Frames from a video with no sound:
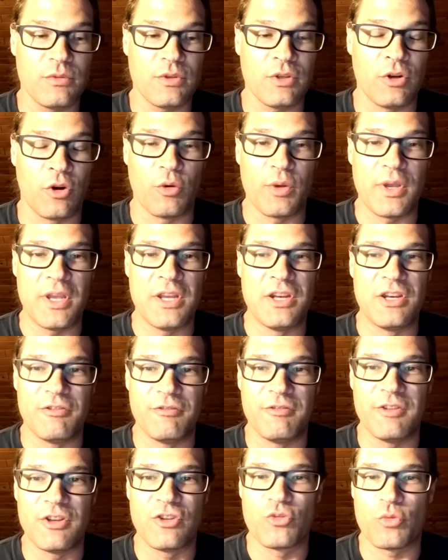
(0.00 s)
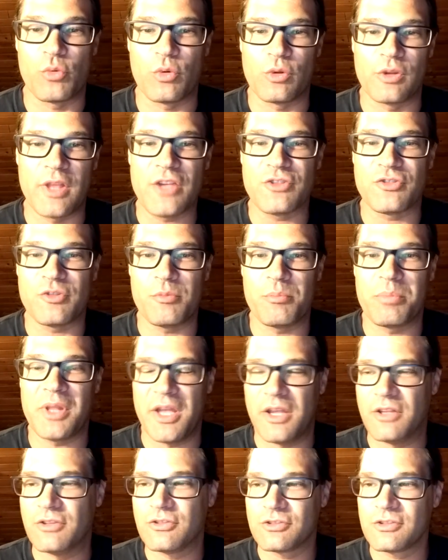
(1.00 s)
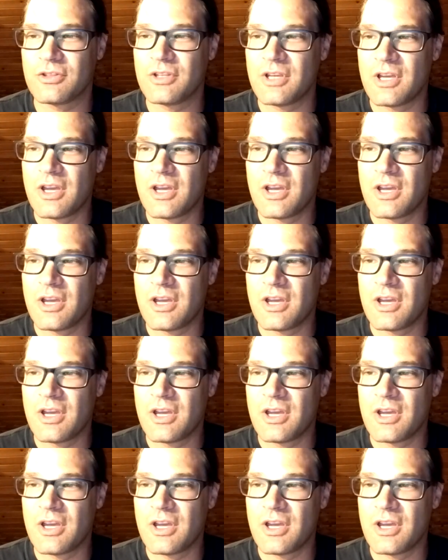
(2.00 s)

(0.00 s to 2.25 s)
individual lesson plans,